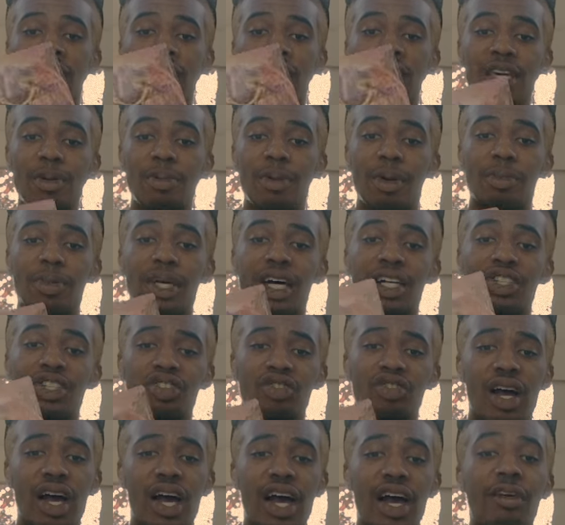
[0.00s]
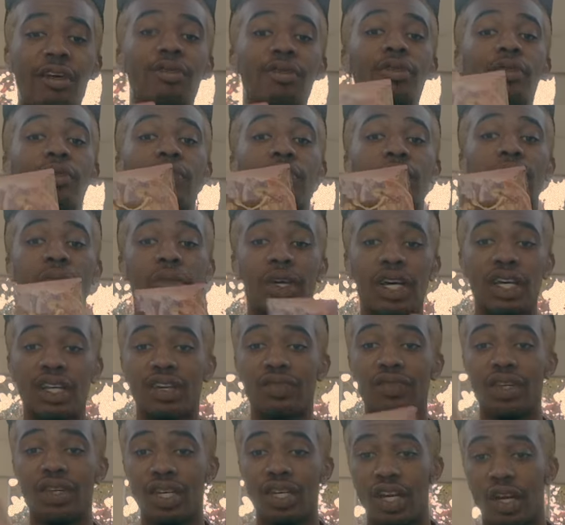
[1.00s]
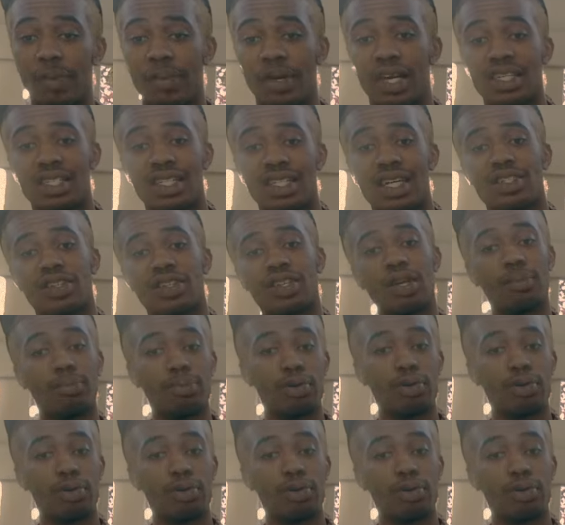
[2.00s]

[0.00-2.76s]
keep up that drive from the end of the year because that's going to